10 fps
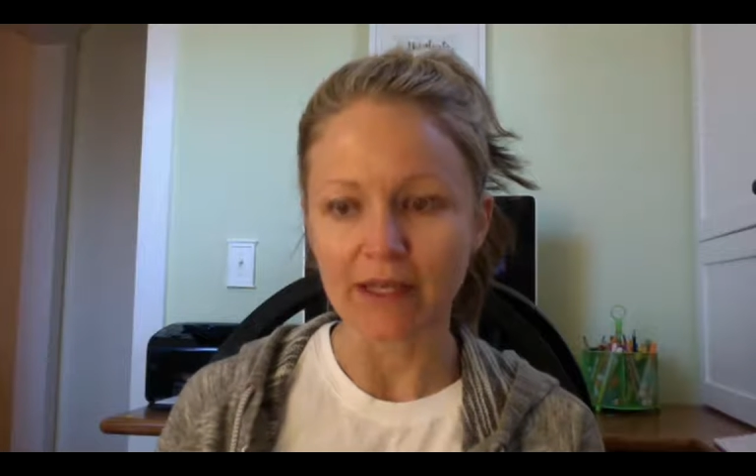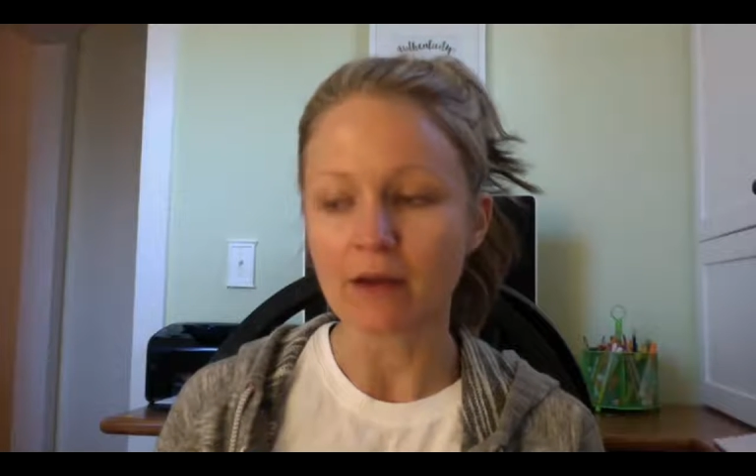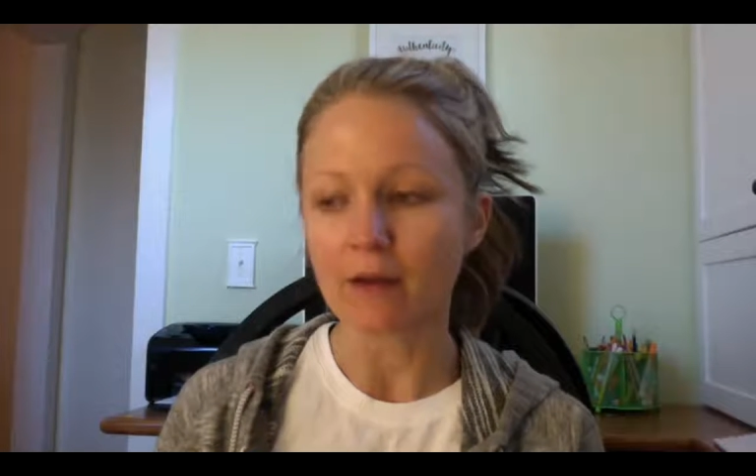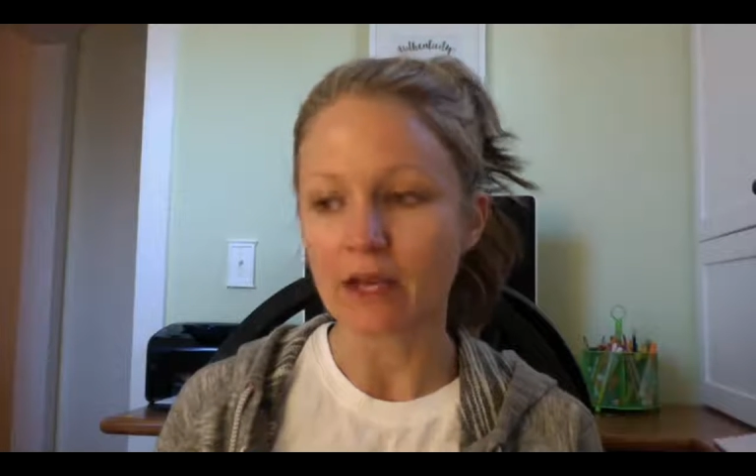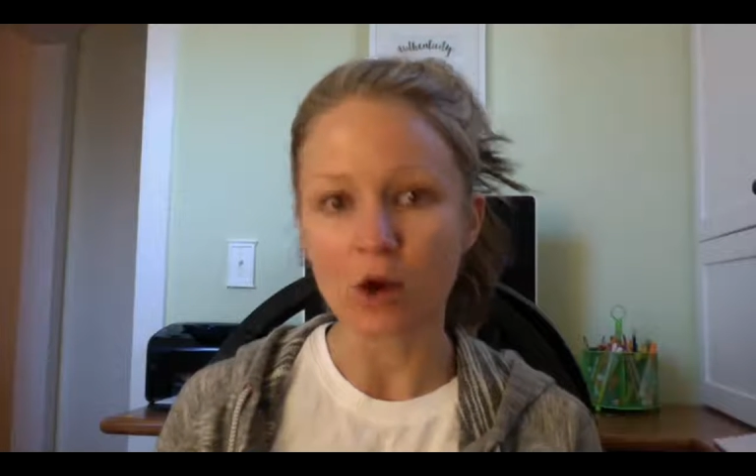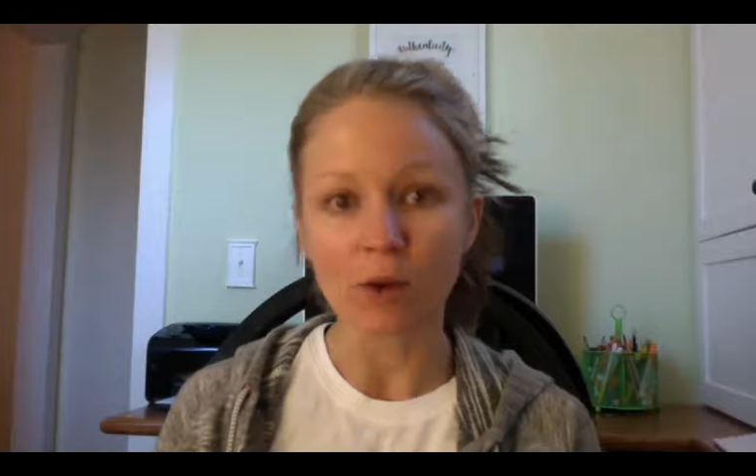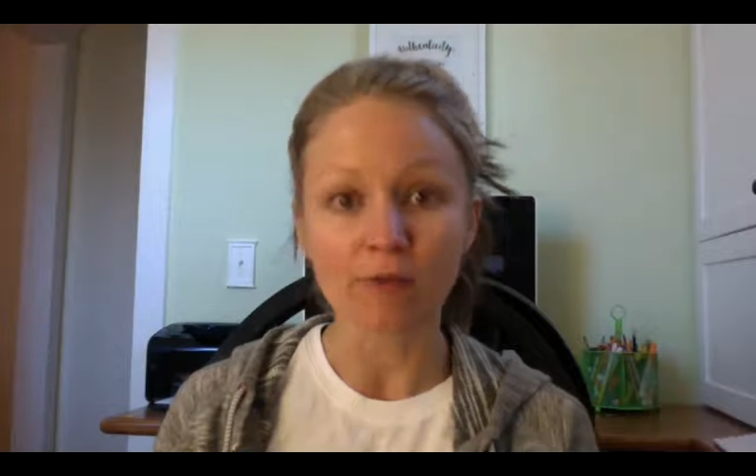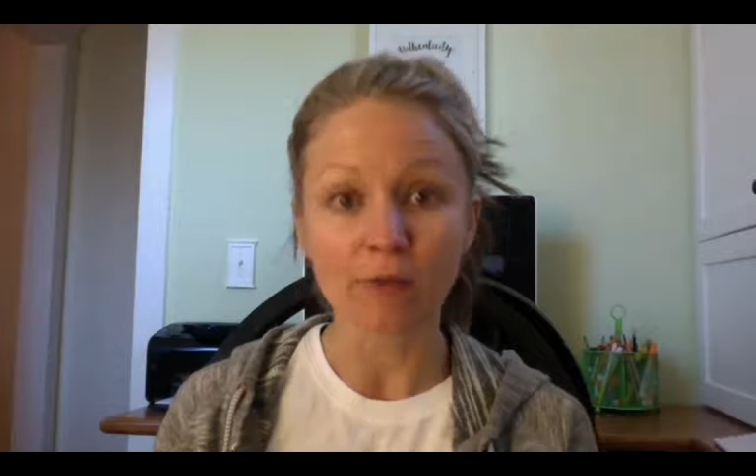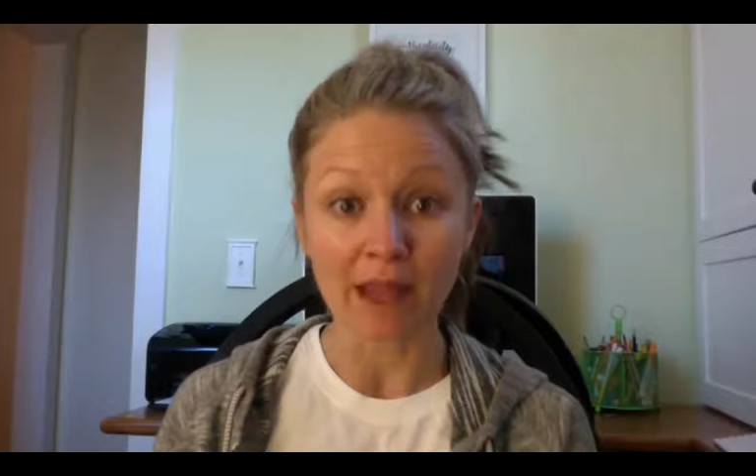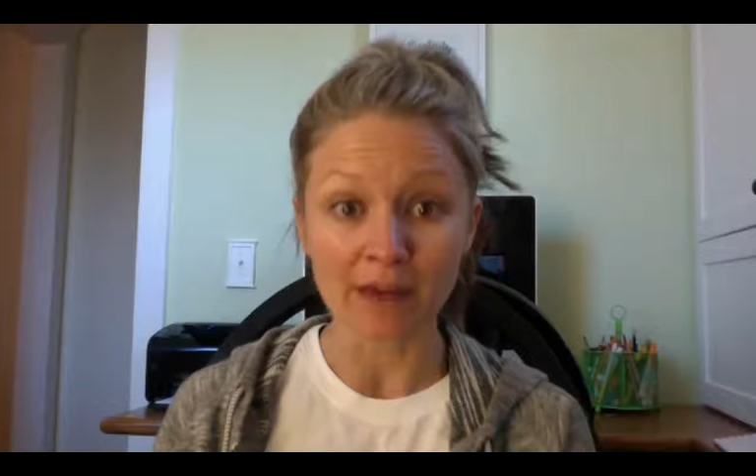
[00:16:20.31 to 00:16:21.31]
Now I know
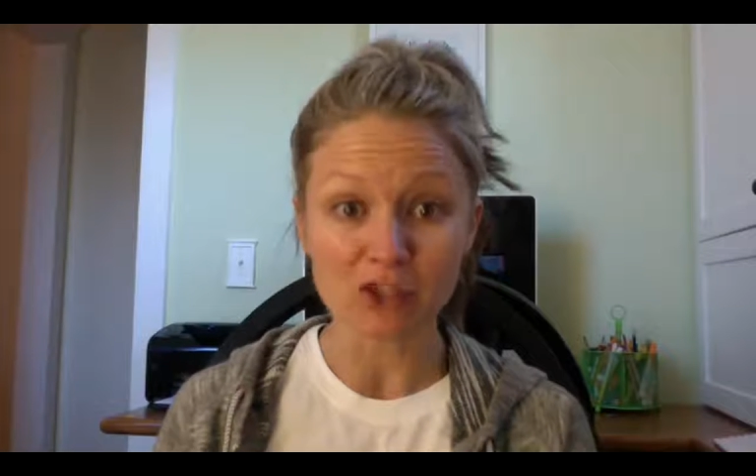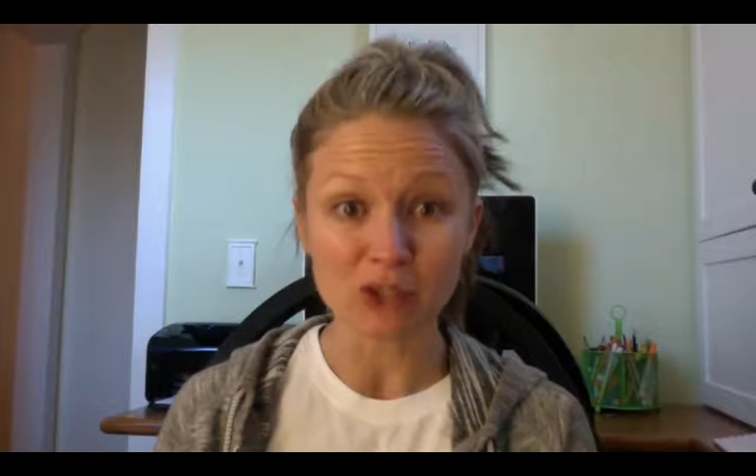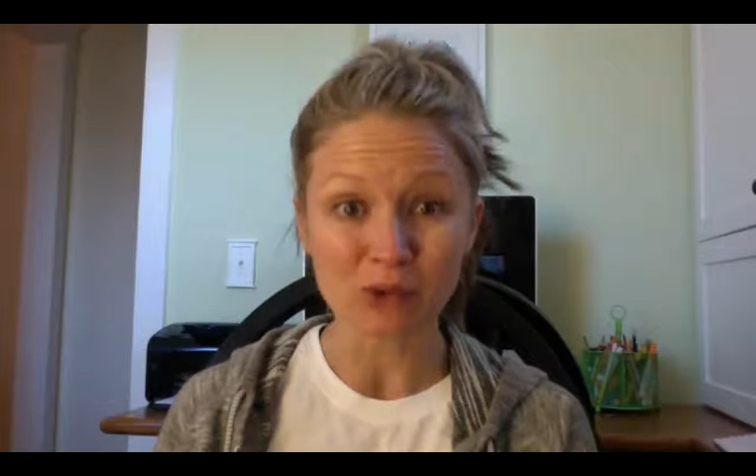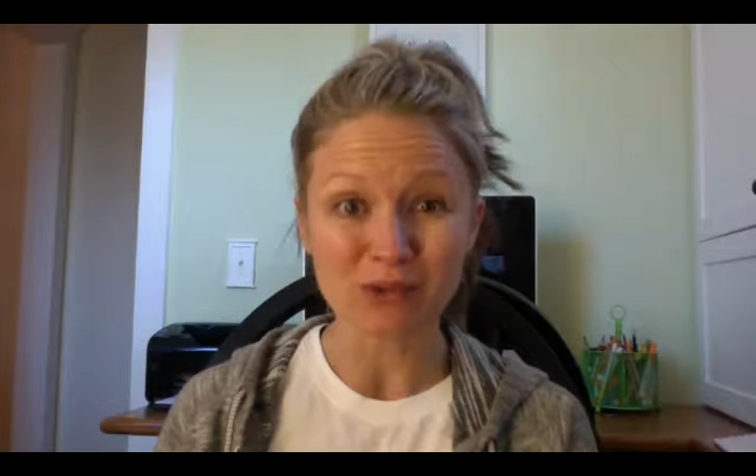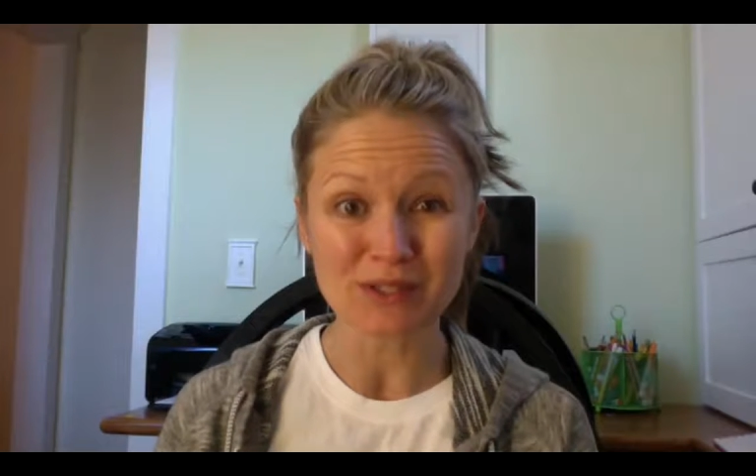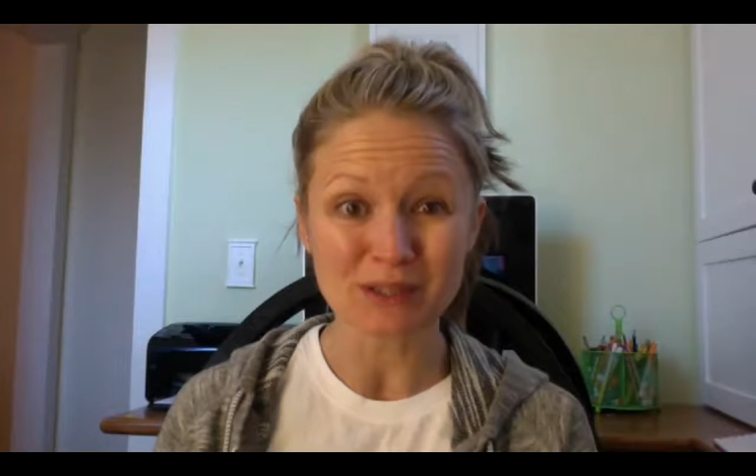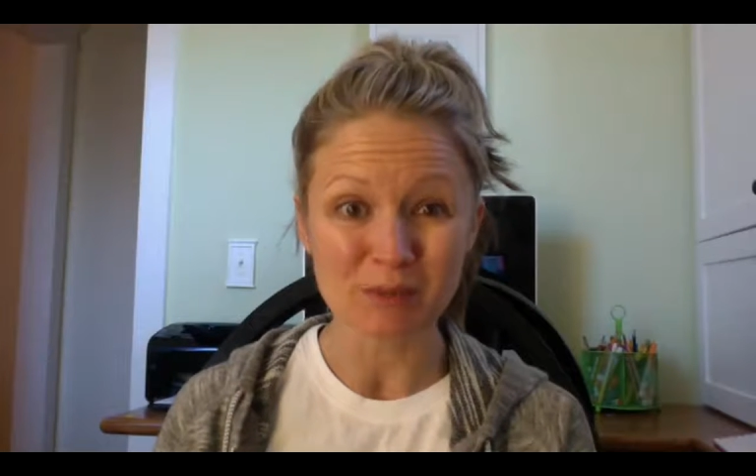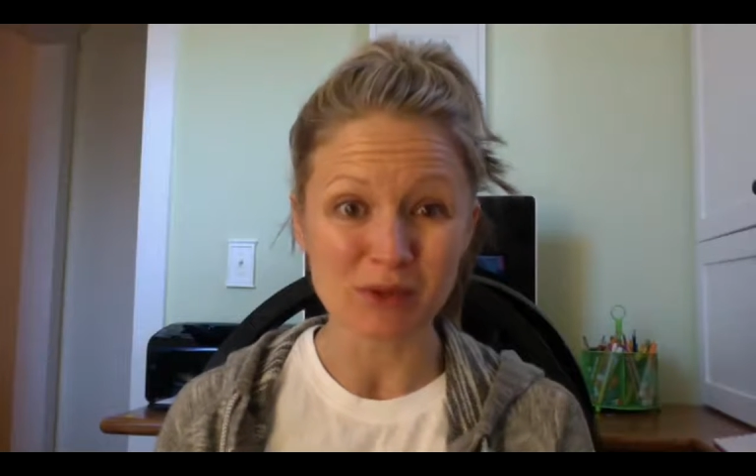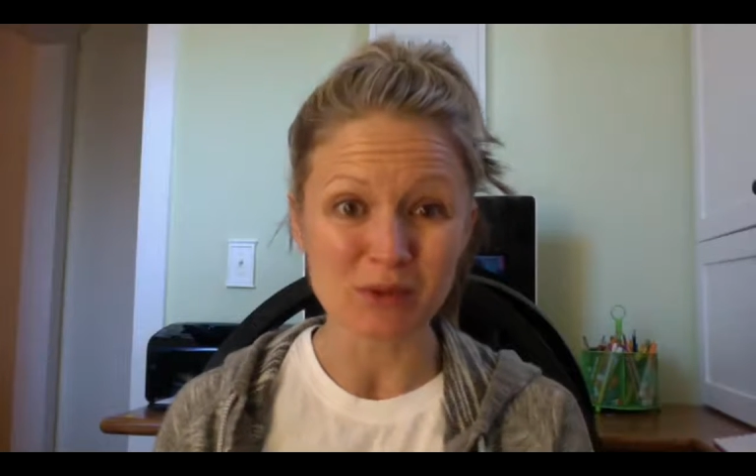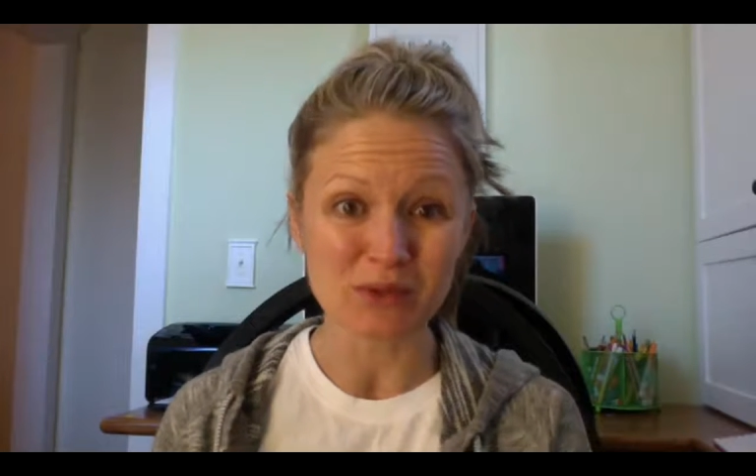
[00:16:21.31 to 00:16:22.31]
if we have children, some
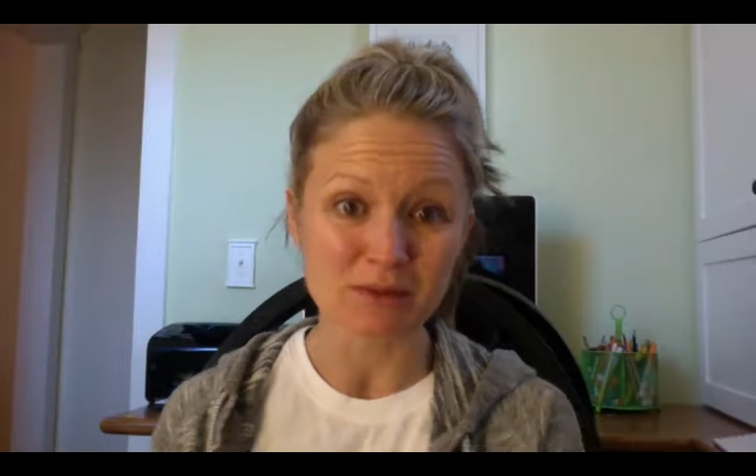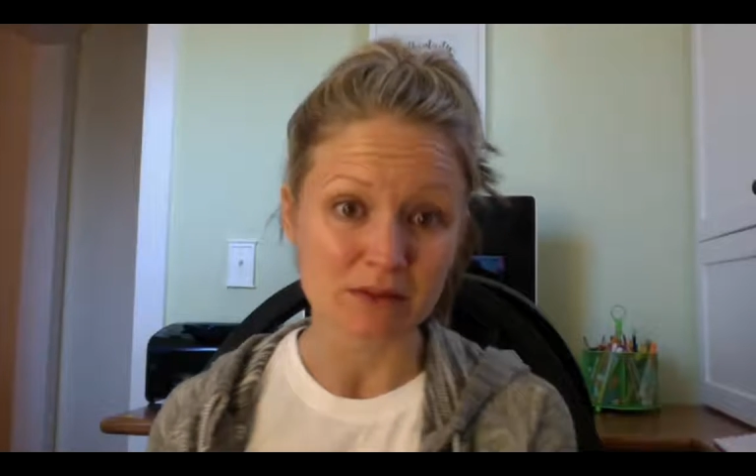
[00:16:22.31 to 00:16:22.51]
of those